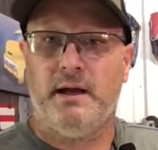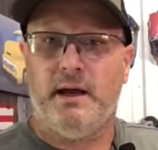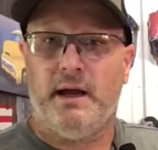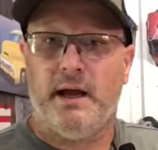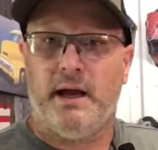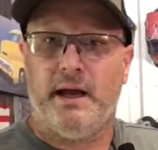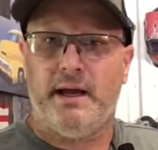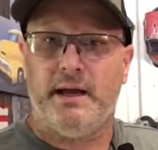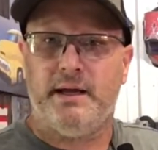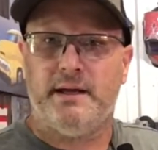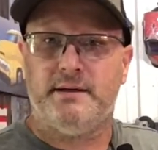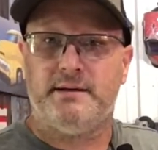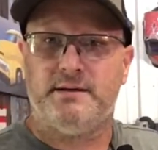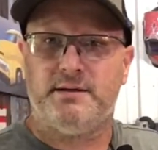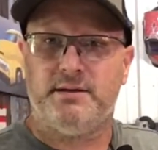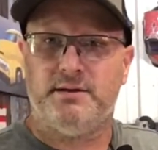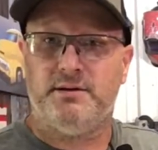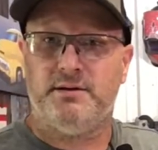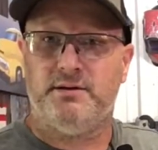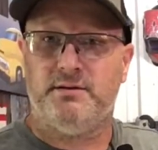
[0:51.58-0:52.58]

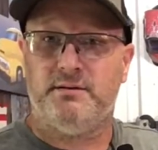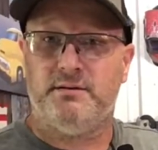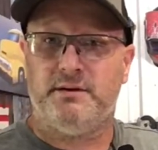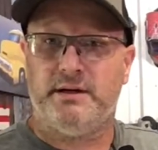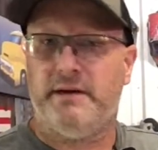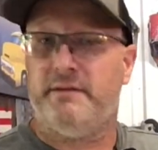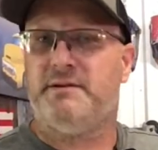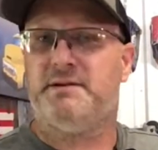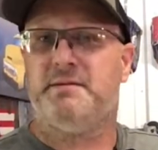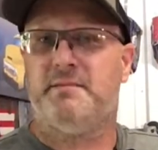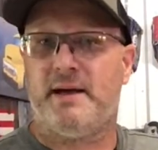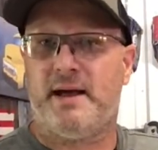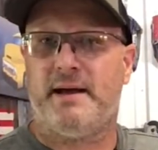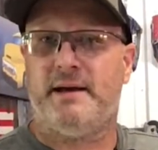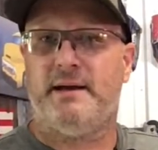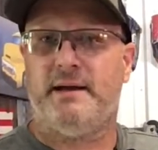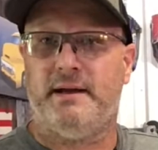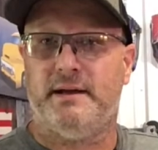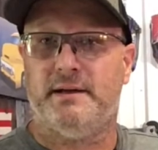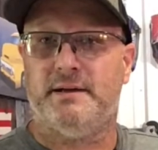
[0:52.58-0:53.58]
to give you some
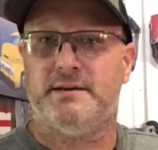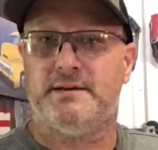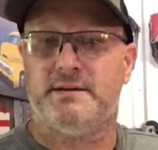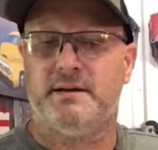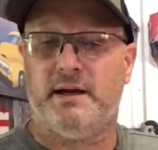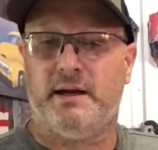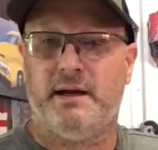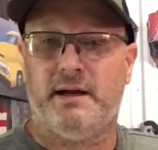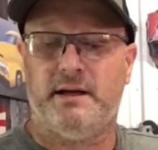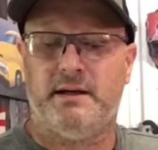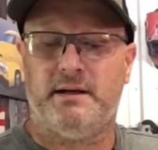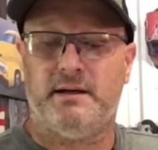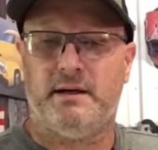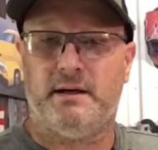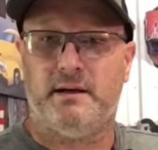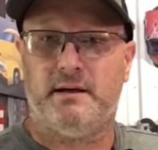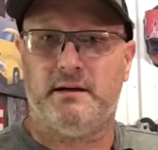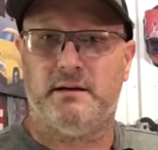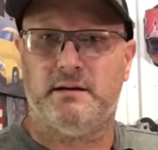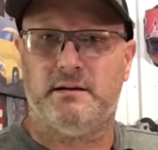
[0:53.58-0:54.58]
ideas and
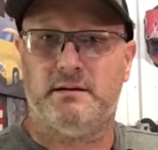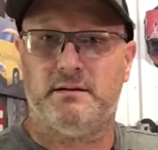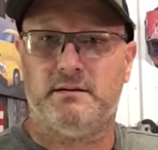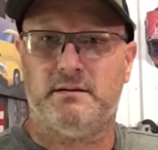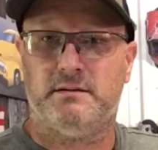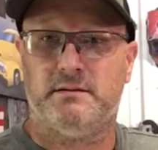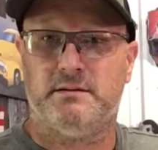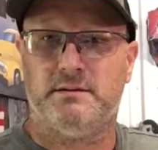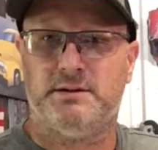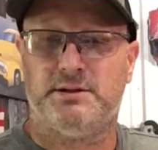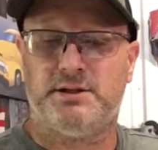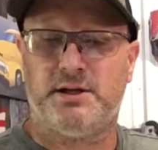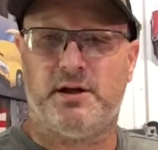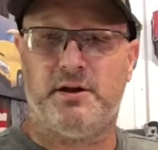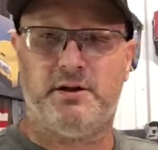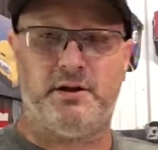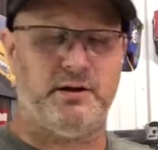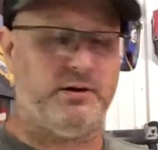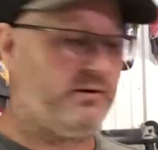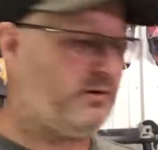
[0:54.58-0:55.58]
show
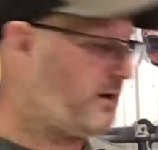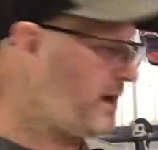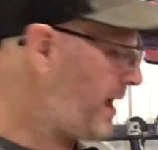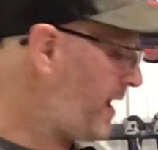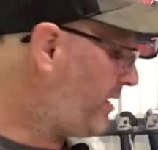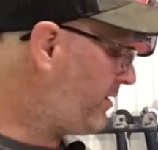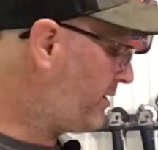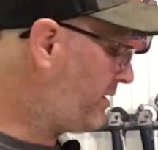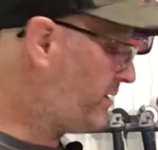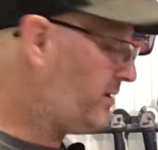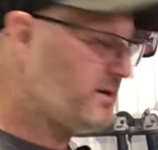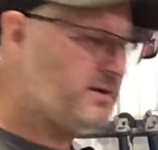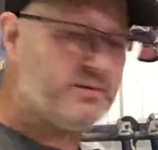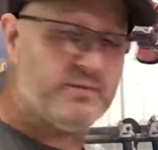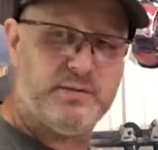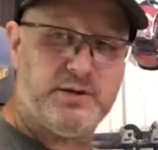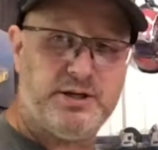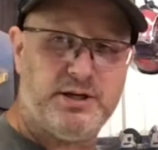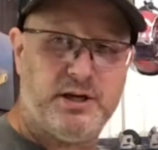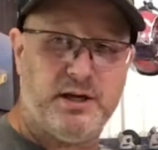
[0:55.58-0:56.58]
you how good this
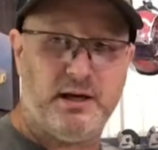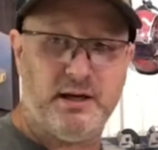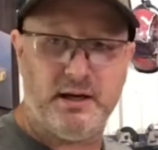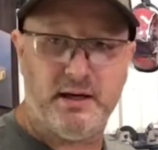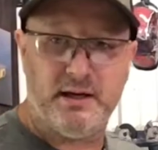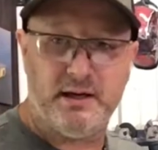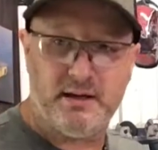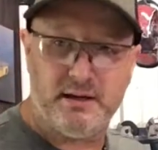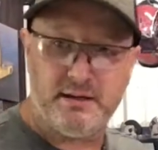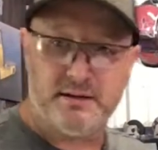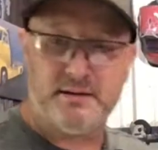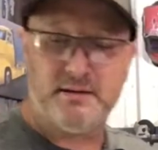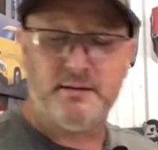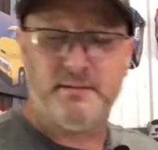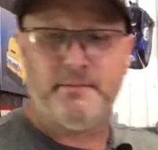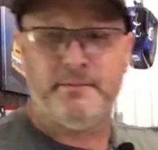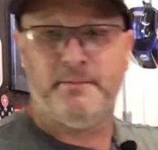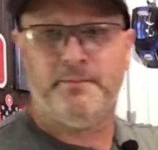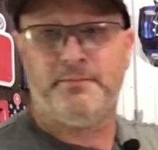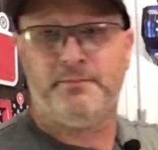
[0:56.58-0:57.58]
machine is
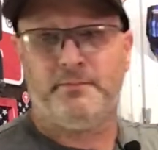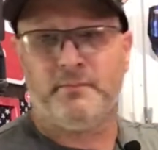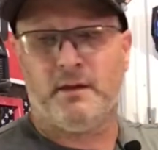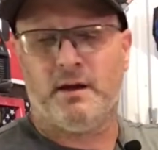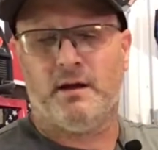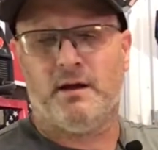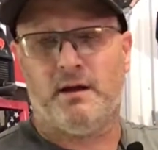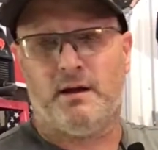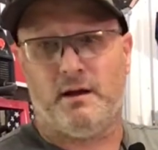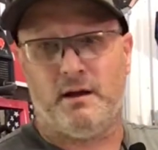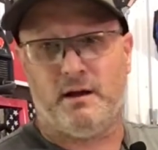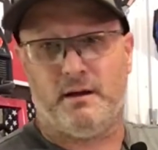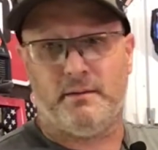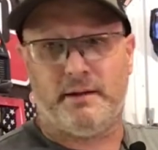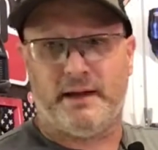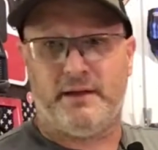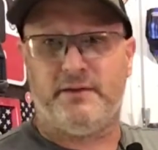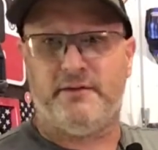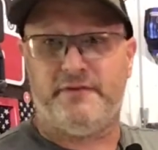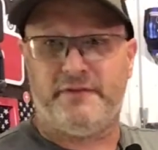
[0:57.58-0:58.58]

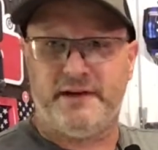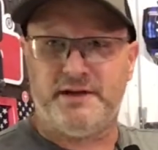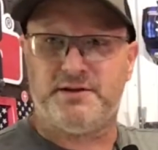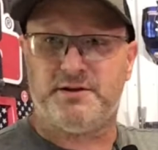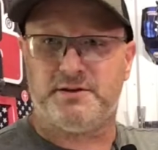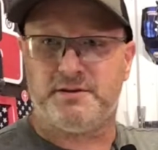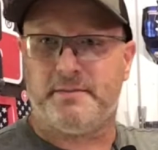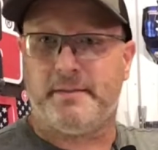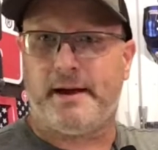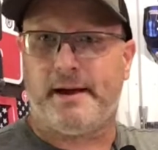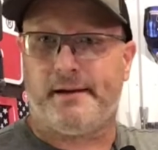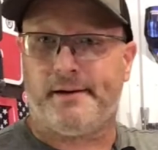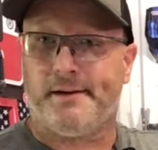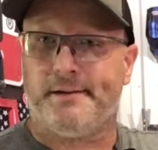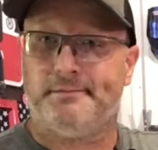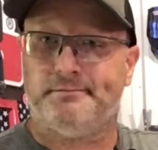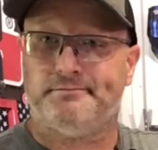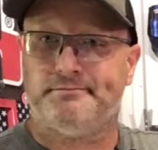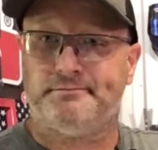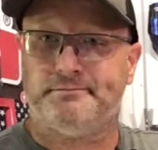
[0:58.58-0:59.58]
and the features about it.
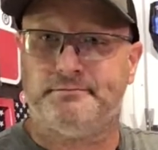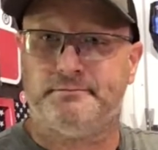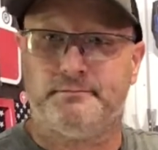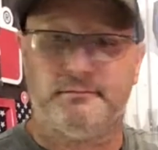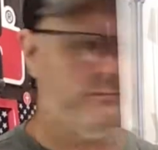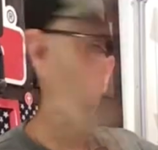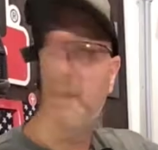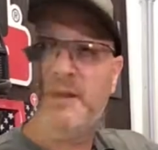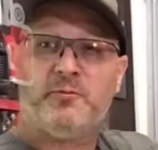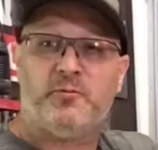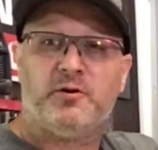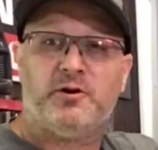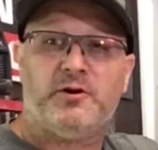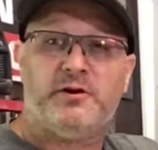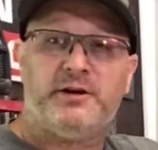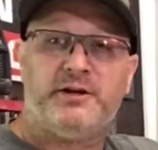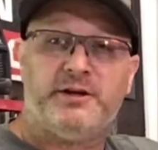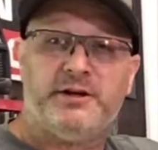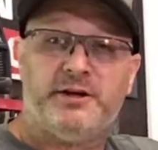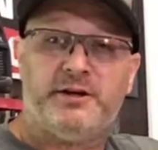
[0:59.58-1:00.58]
Okay, the first thing we're
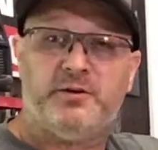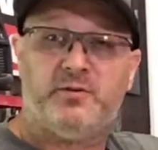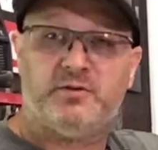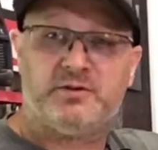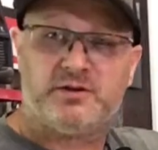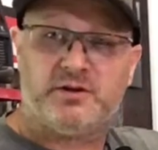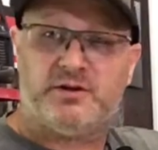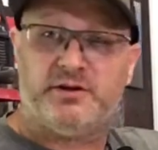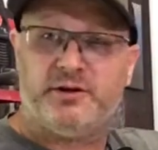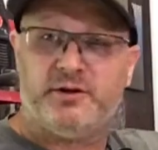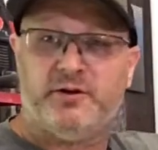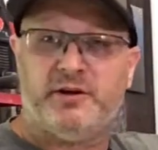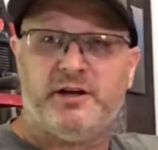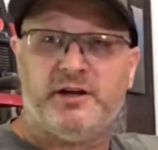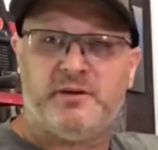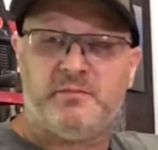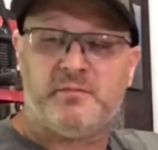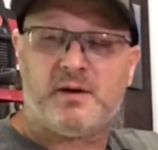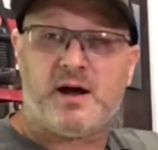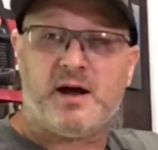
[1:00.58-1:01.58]
going to do is going to do an
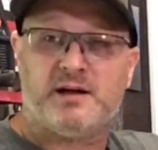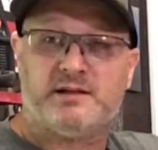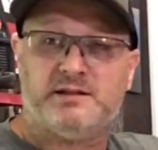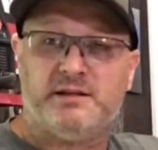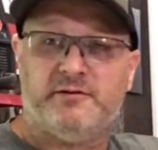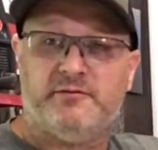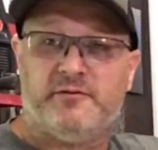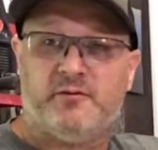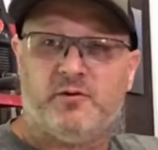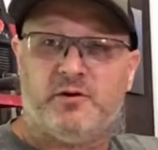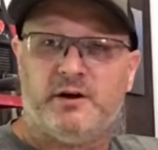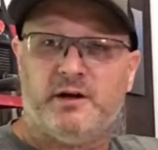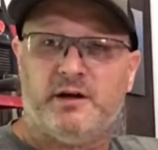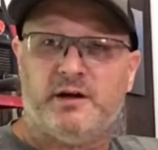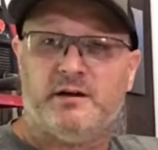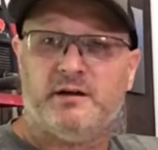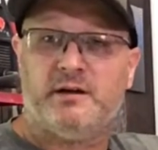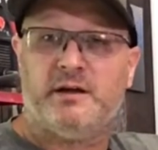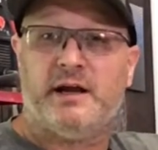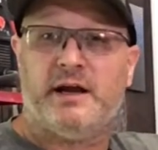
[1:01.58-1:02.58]
unboxing for you,
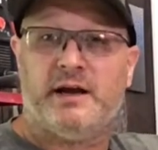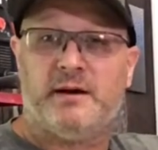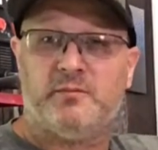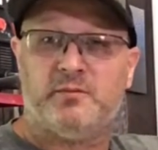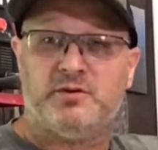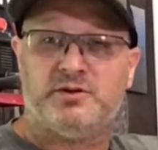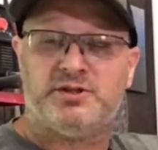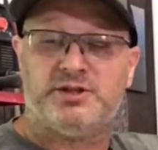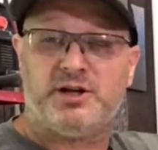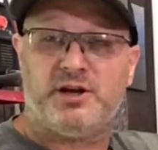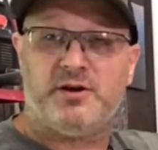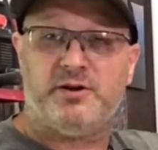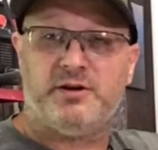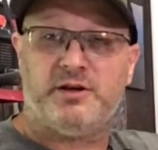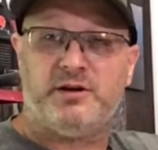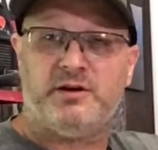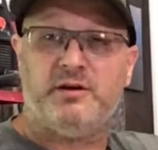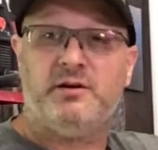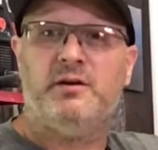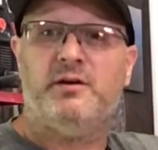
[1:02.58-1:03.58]
and I'm going to show
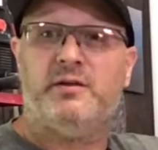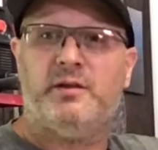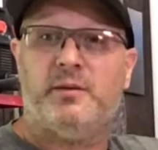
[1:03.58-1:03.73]
you the